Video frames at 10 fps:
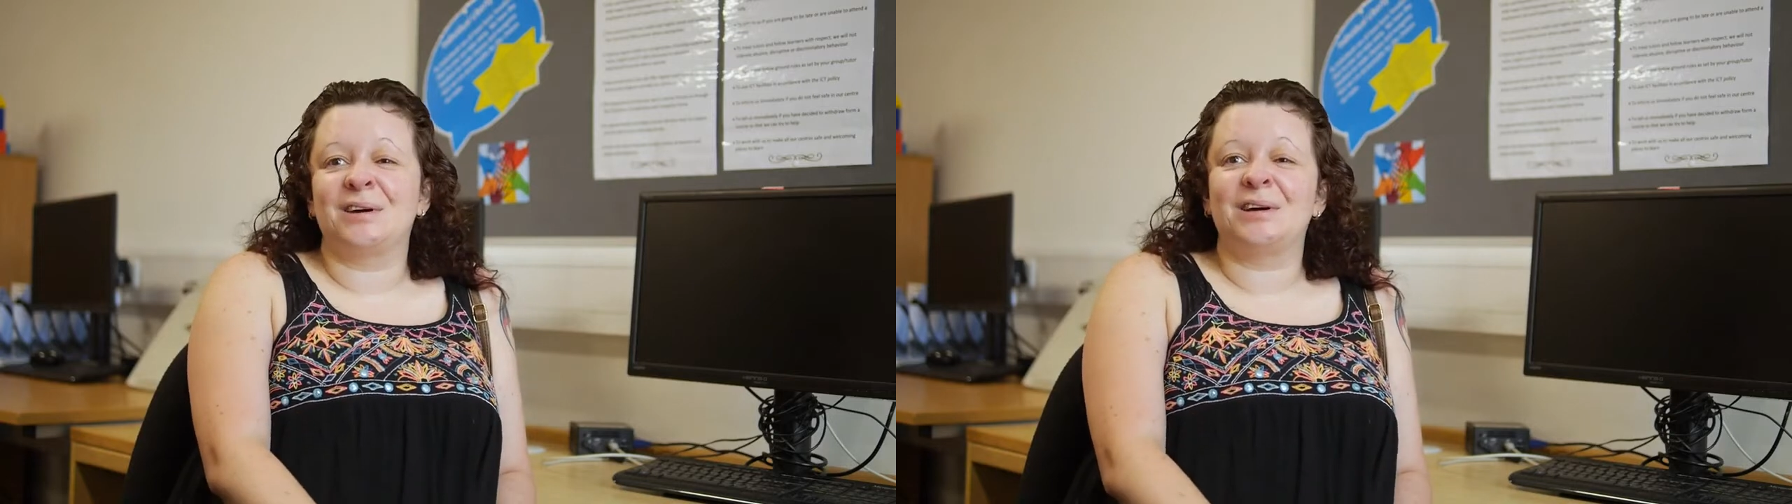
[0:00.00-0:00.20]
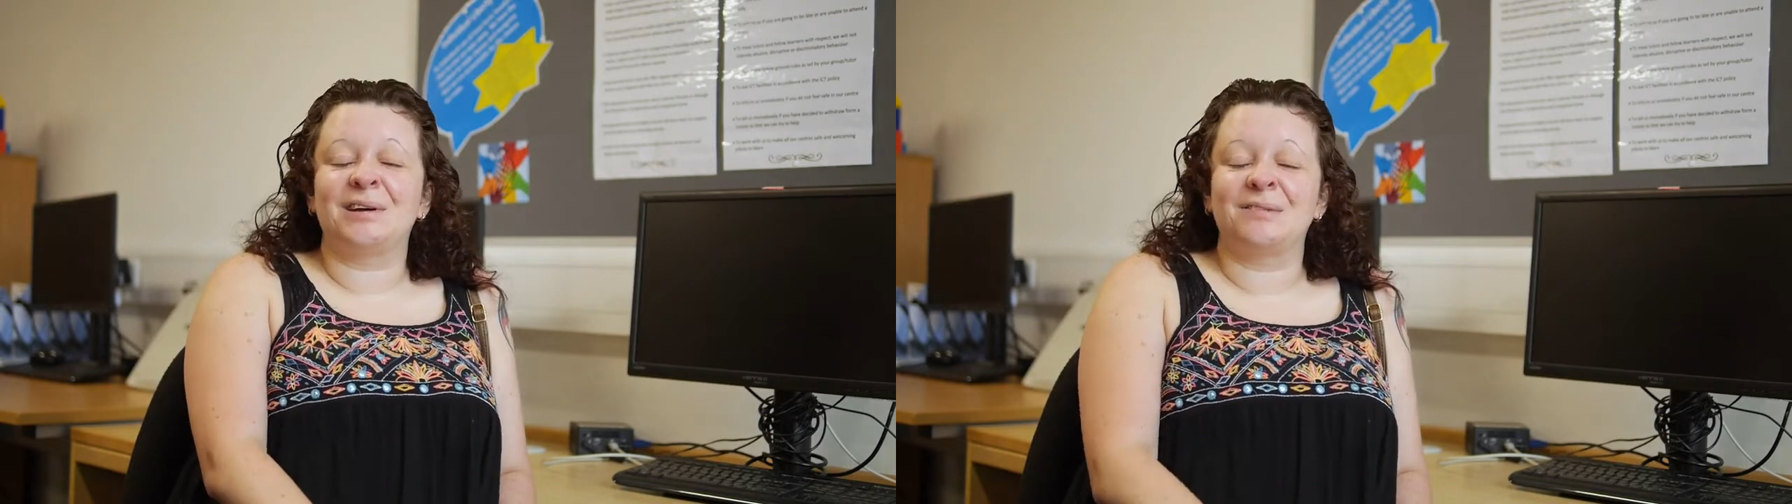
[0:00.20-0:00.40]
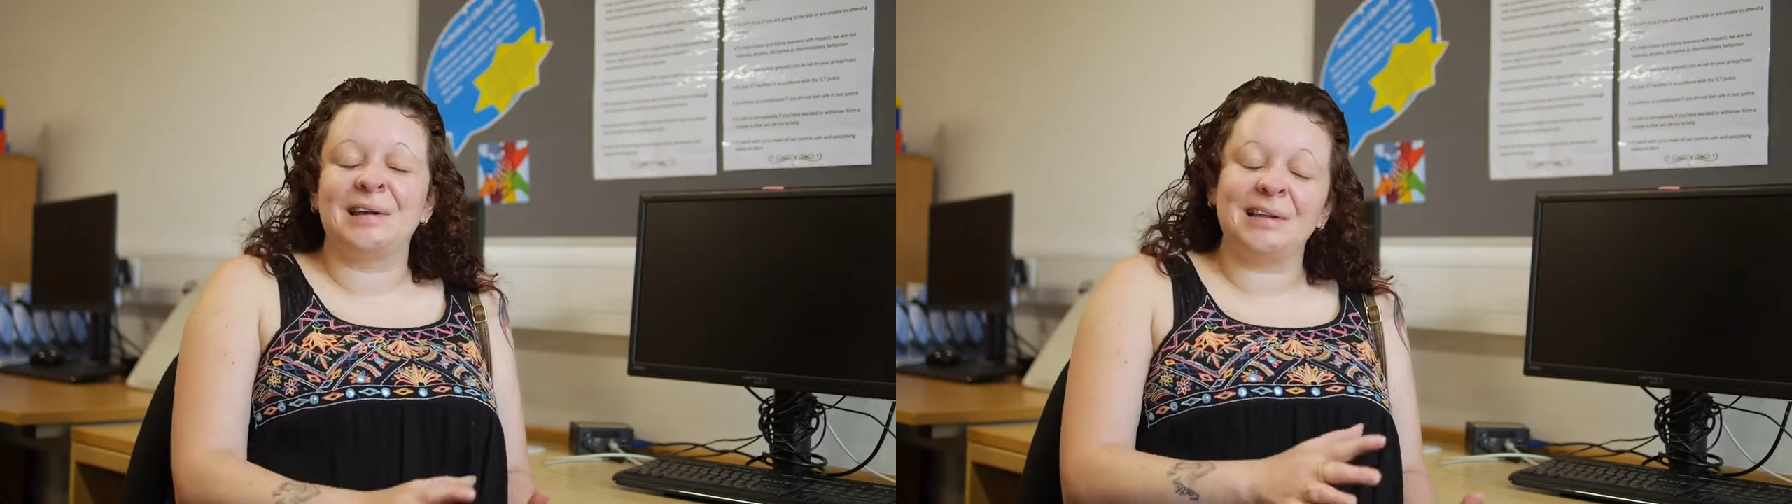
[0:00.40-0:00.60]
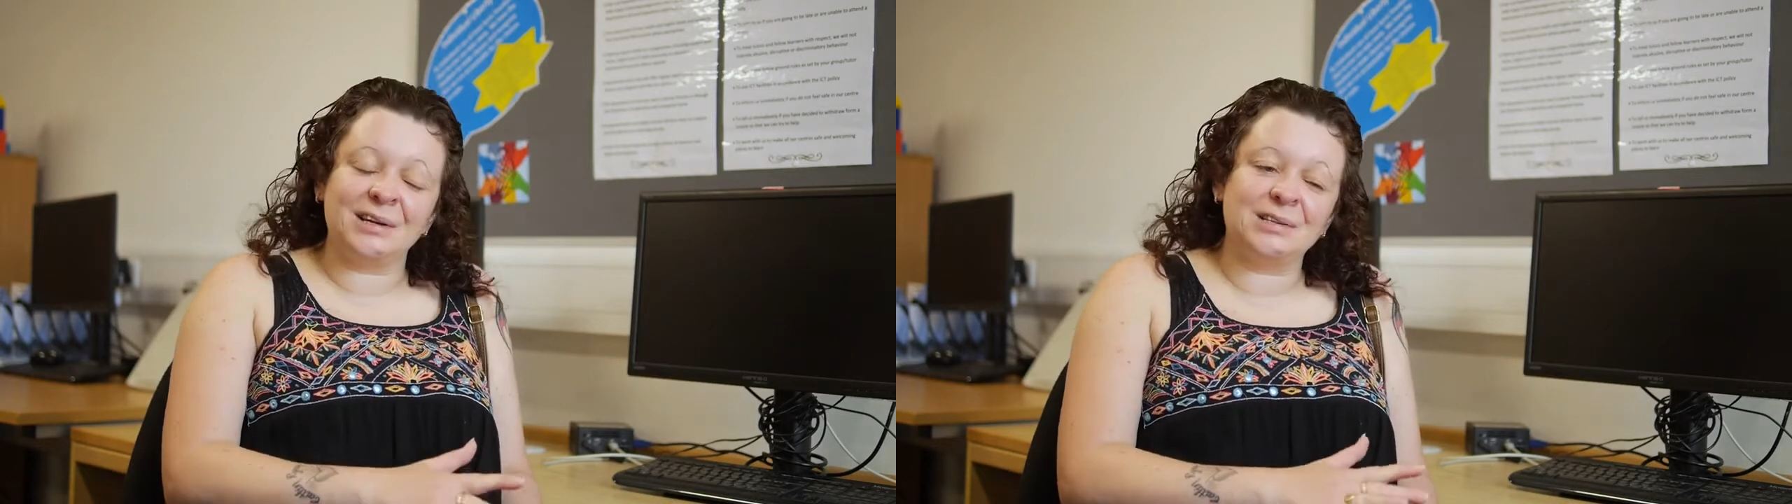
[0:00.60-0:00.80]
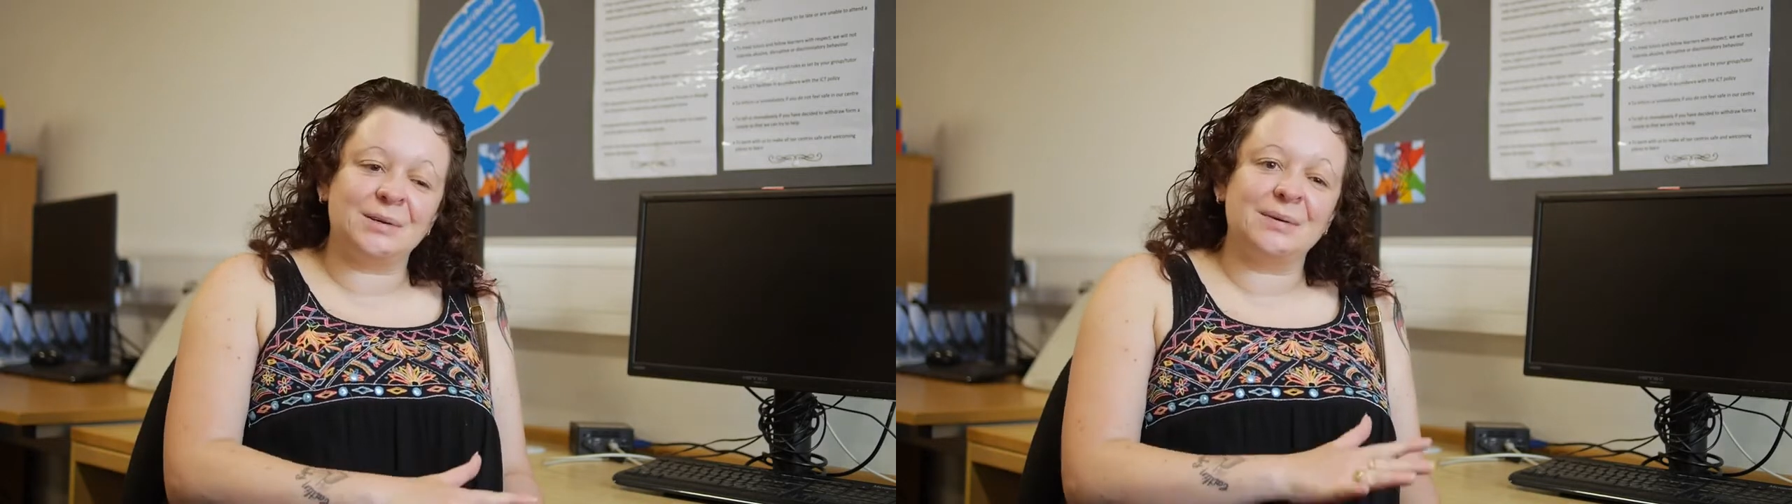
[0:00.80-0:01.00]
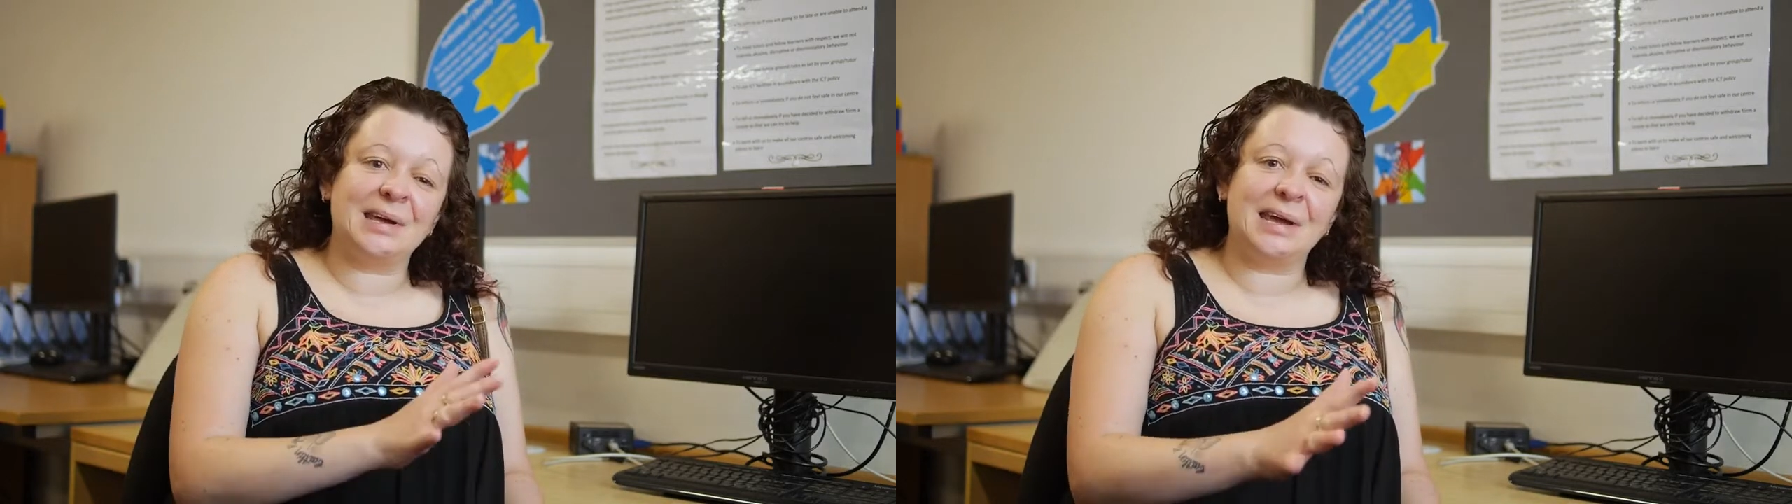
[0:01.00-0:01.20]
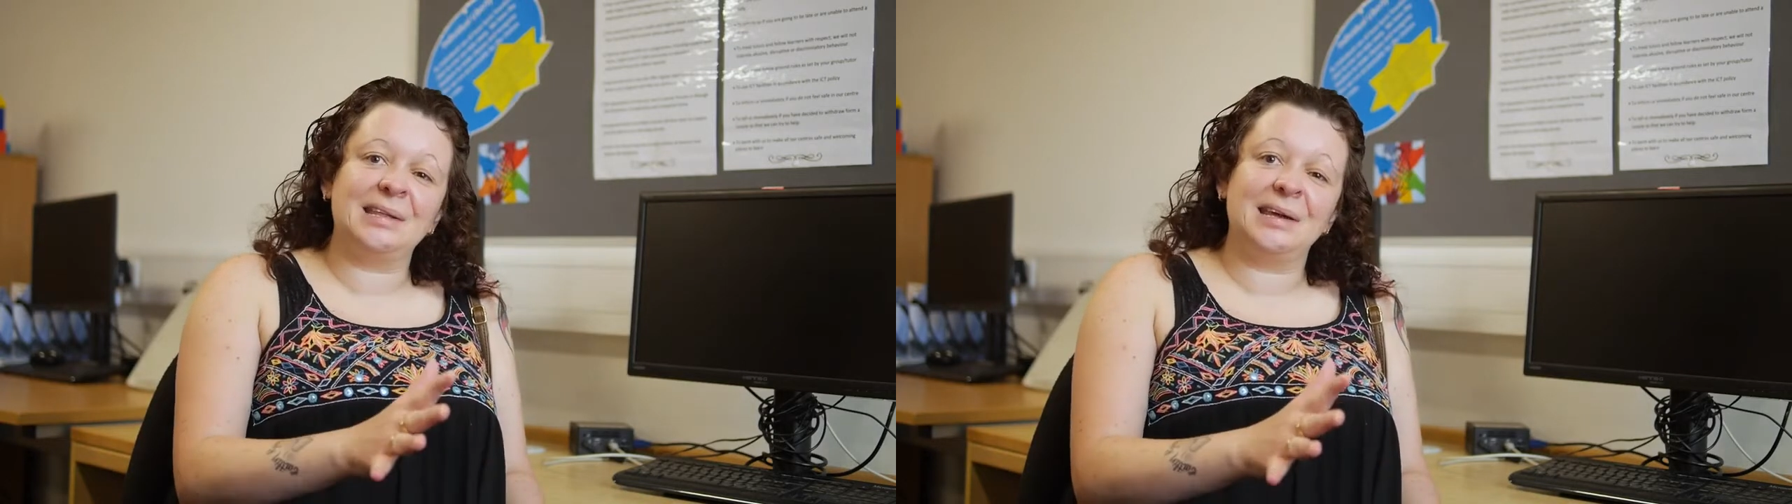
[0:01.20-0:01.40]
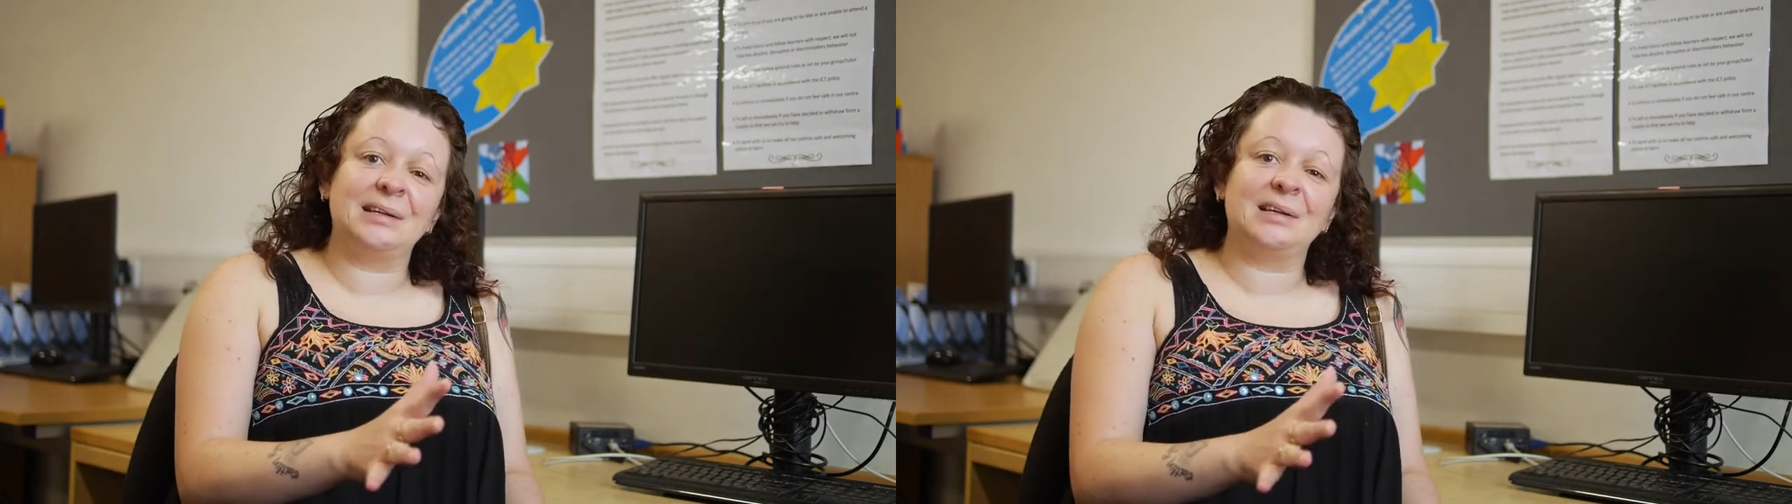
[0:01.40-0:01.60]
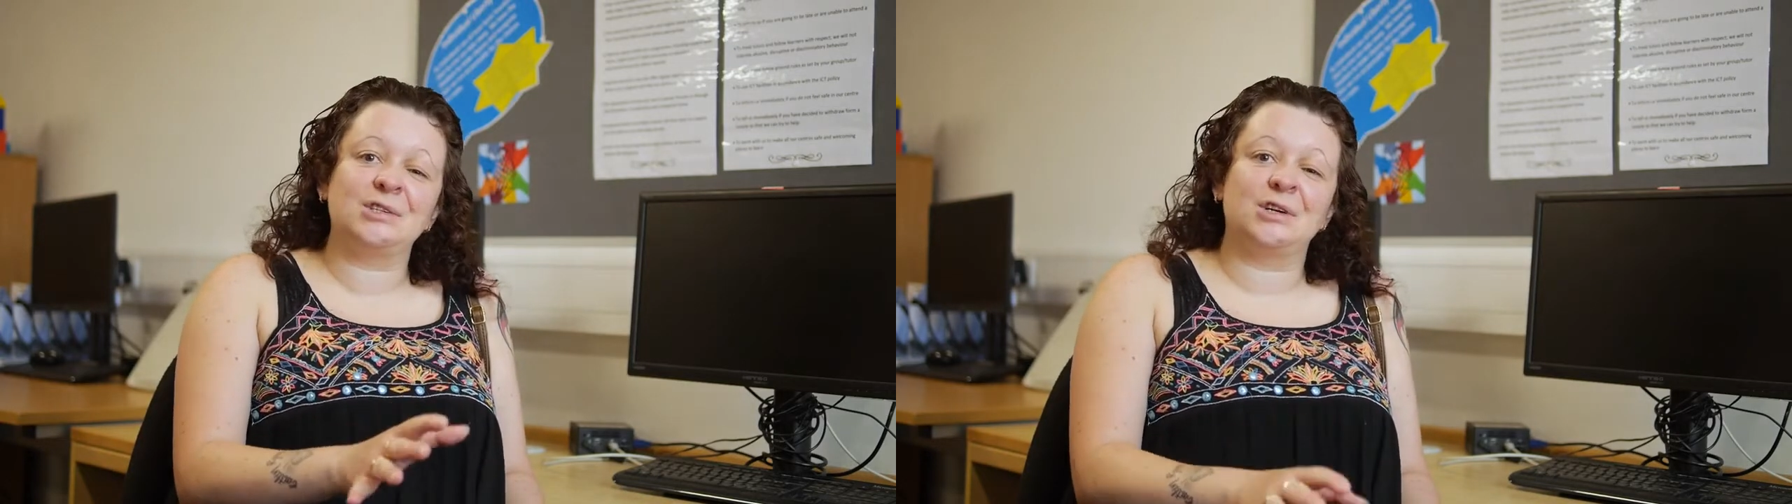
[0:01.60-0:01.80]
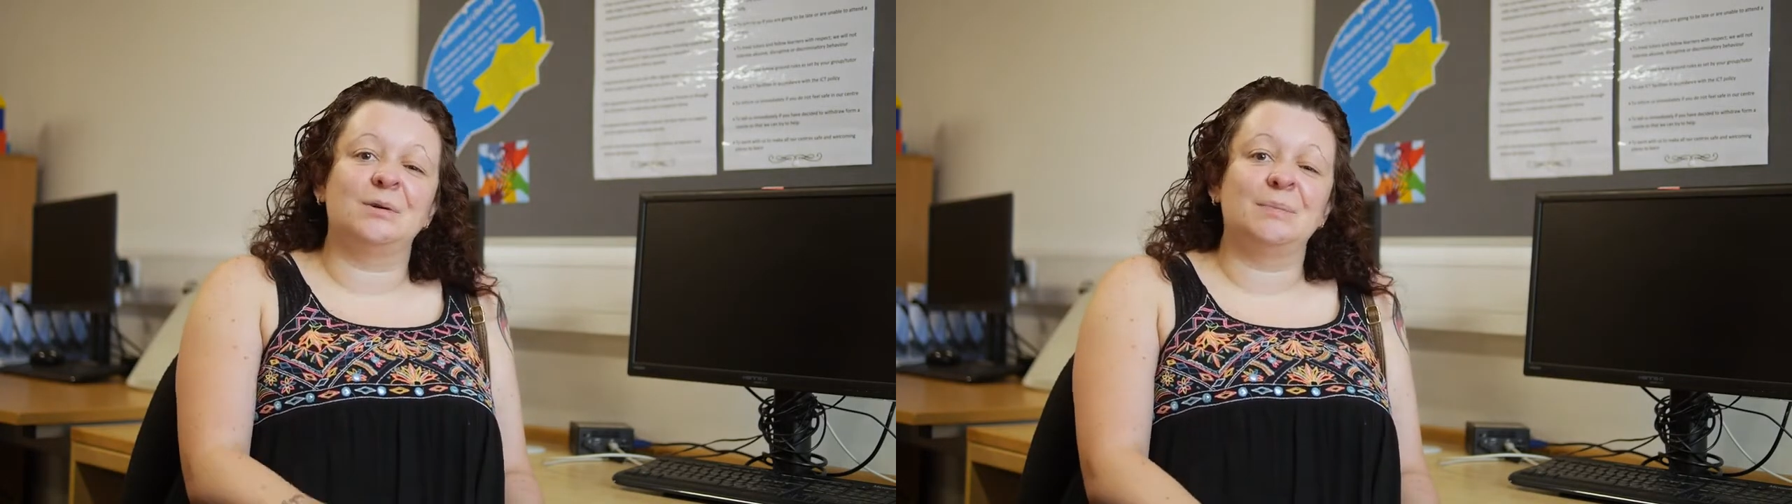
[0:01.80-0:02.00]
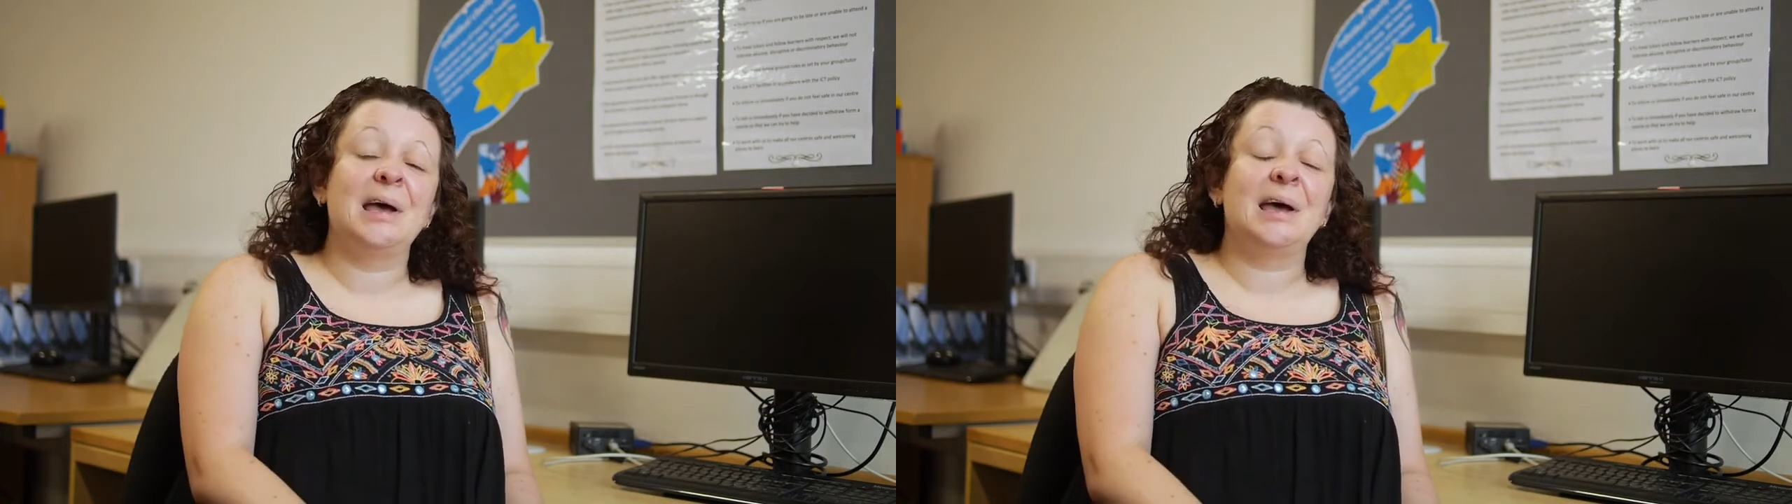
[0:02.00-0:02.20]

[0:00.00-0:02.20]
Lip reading: I thought I really could do getting the English up,